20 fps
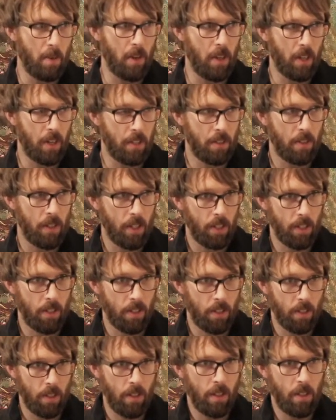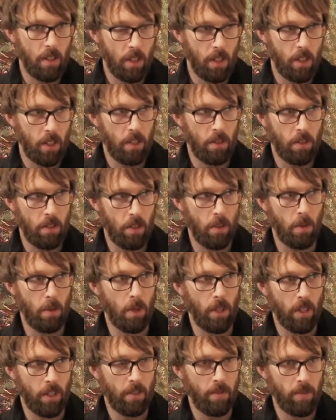can be marked and
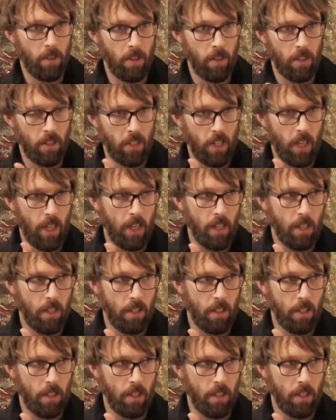so that there's a